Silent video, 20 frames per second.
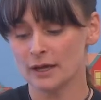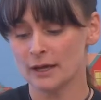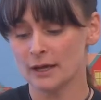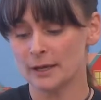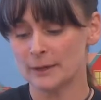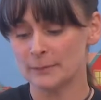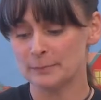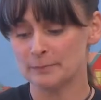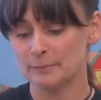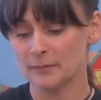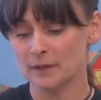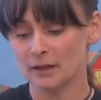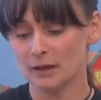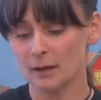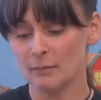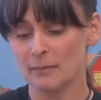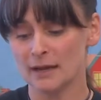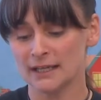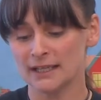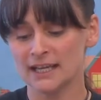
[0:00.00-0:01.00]
um,
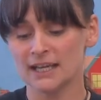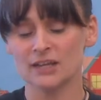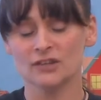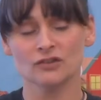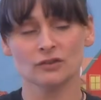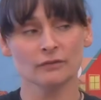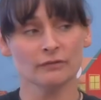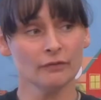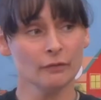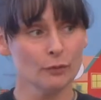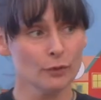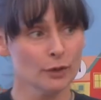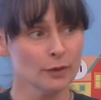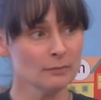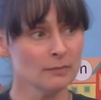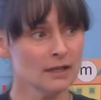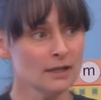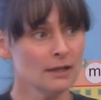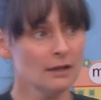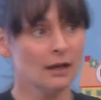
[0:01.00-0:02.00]
a medication
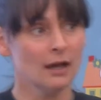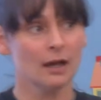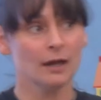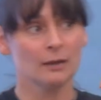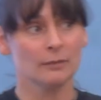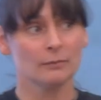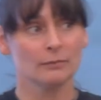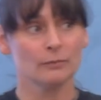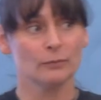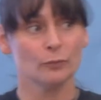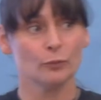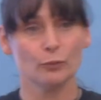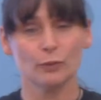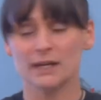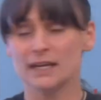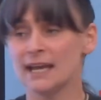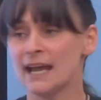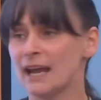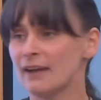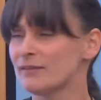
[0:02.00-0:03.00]
form. Um,
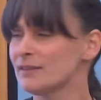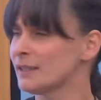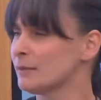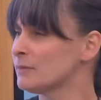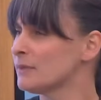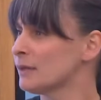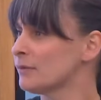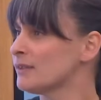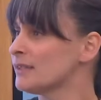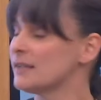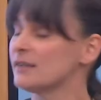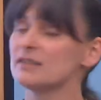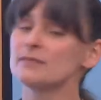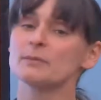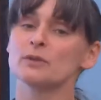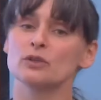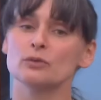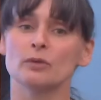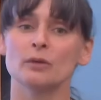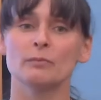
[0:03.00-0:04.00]
we have some downstairs,
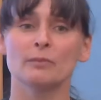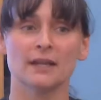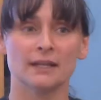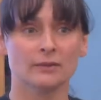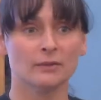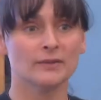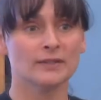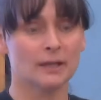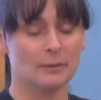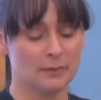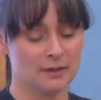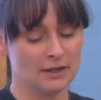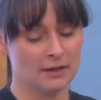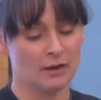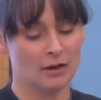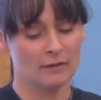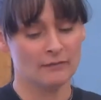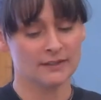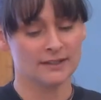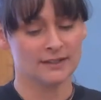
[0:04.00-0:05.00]
but you can pick those up in the
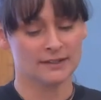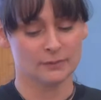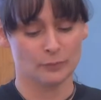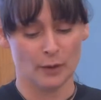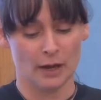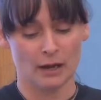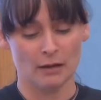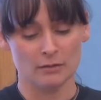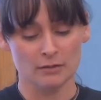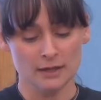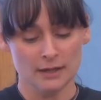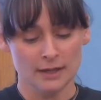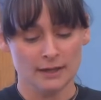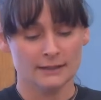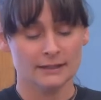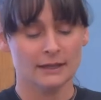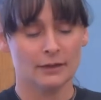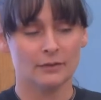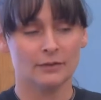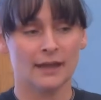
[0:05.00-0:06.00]
office as well.
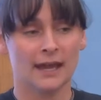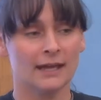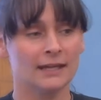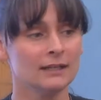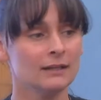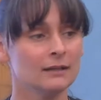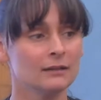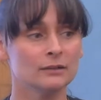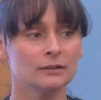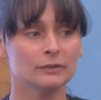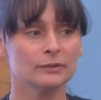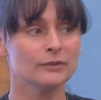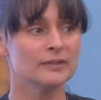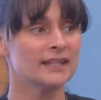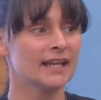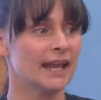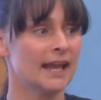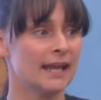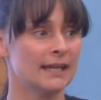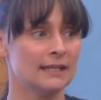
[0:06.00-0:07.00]
Now that
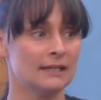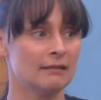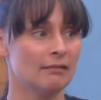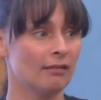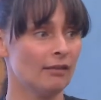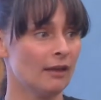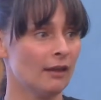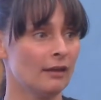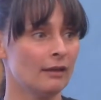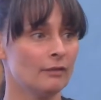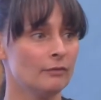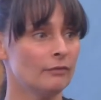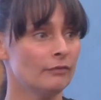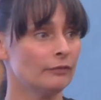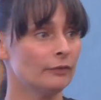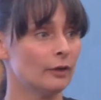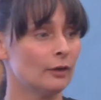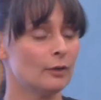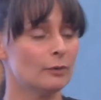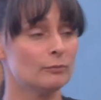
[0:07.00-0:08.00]
includes anything
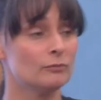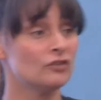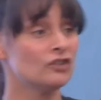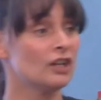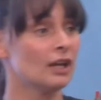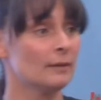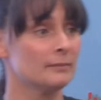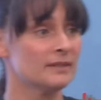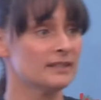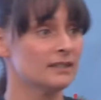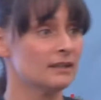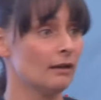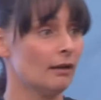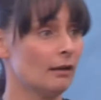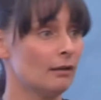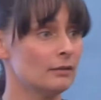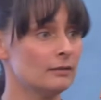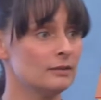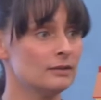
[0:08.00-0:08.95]
from chapstick